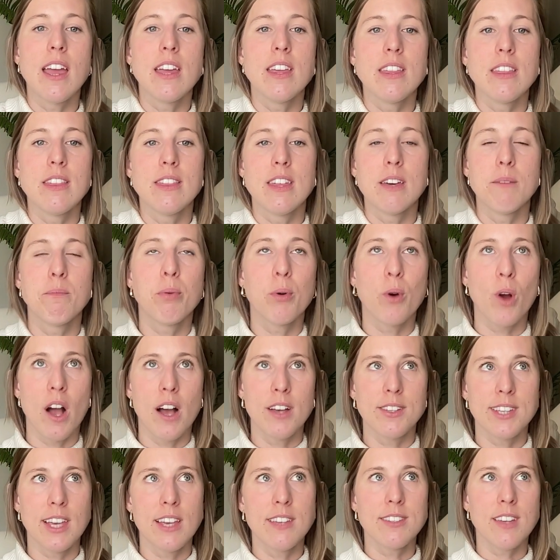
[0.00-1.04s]
the
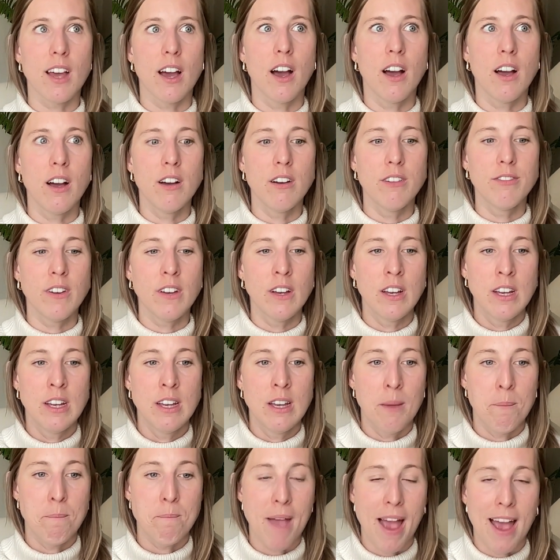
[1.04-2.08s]
process of
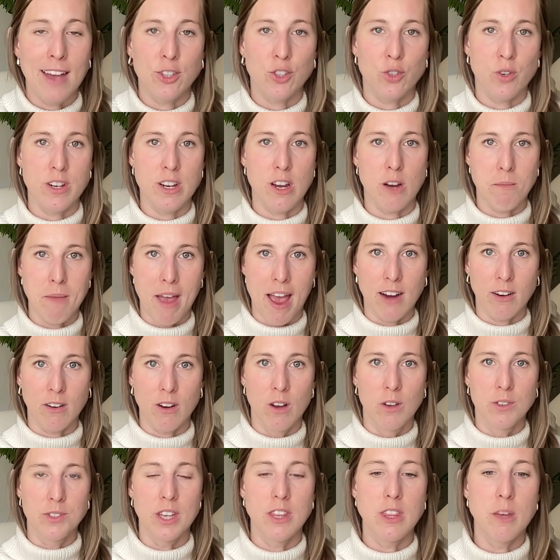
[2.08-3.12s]
mastering your
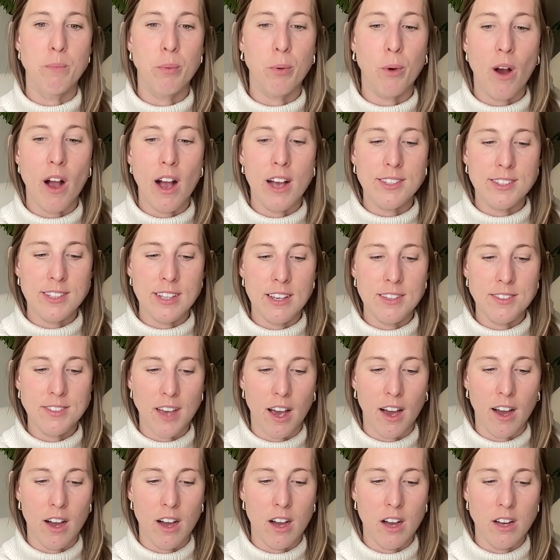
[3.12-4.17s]
macros and the process
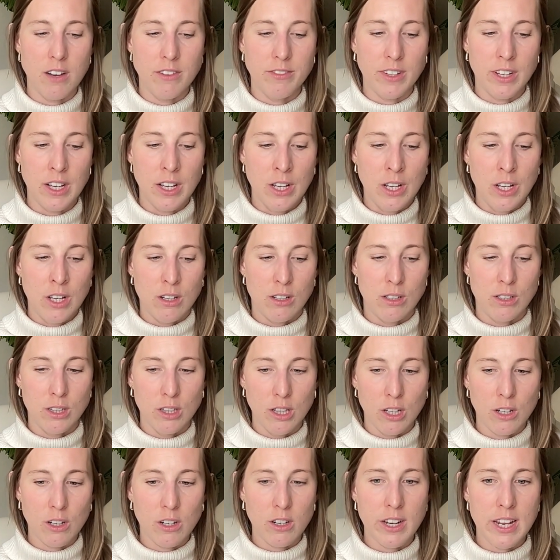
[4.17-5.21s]
of
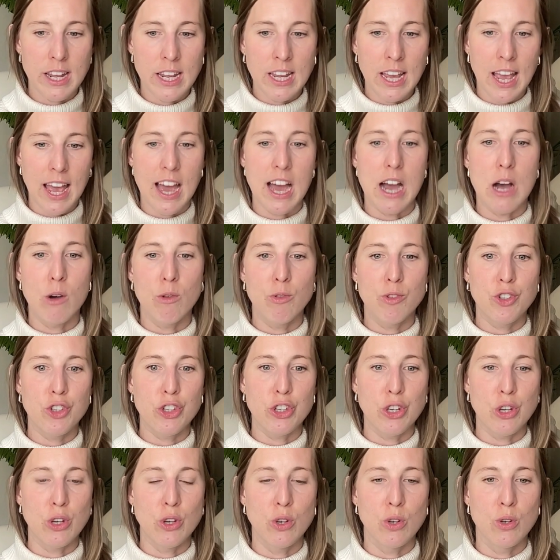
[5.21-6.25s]
learning how
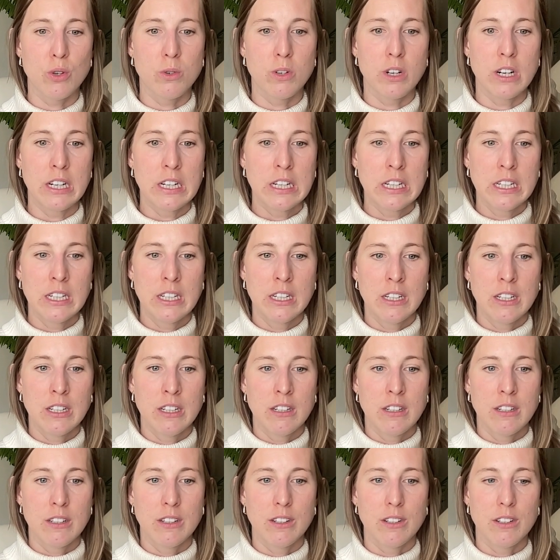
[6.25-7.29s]
to
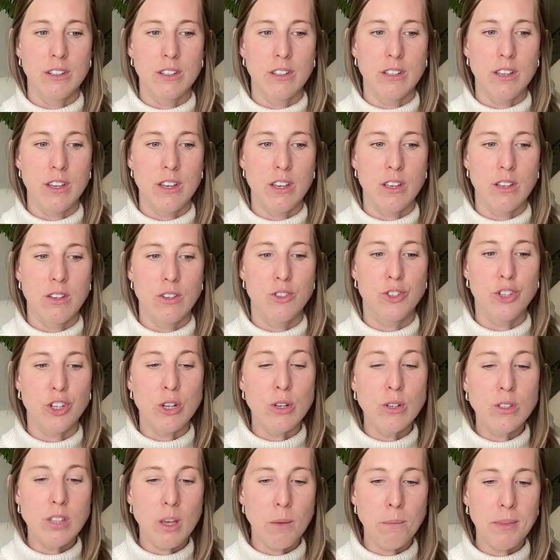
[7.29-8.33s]

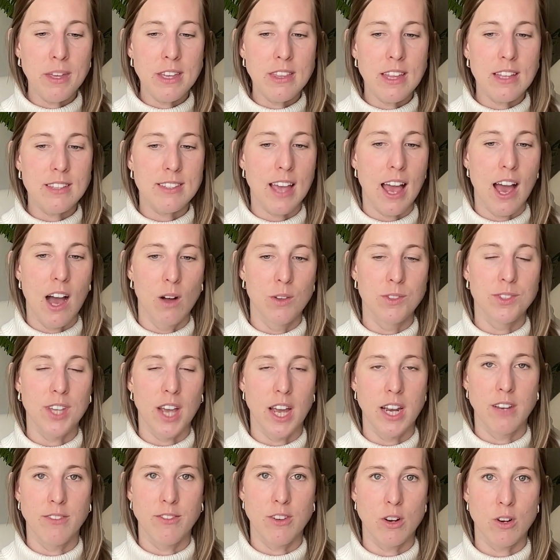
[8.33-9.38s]
do something that's
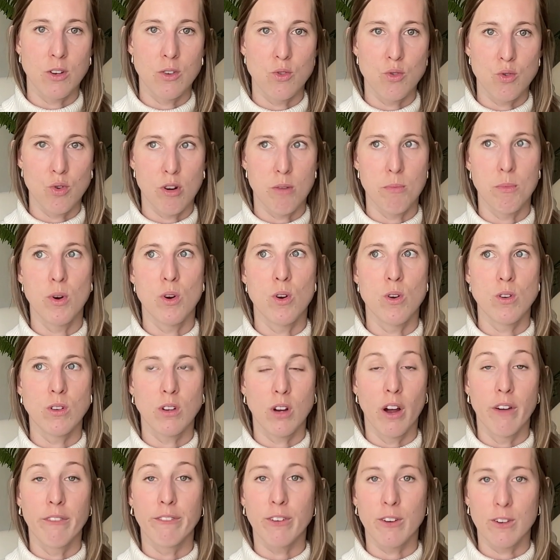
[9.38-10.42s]
outside of your normal
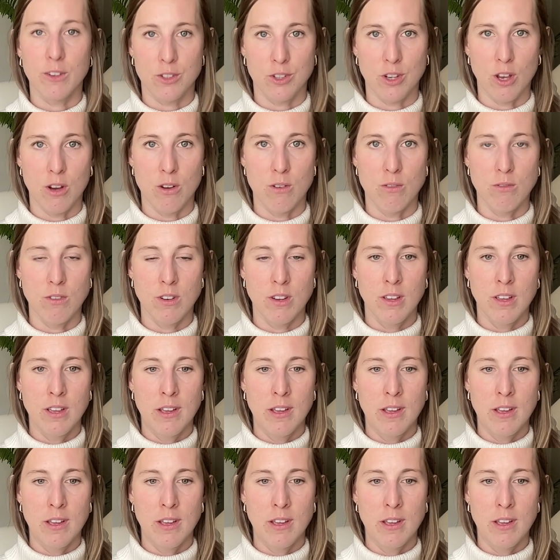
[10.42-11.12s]
comfort zone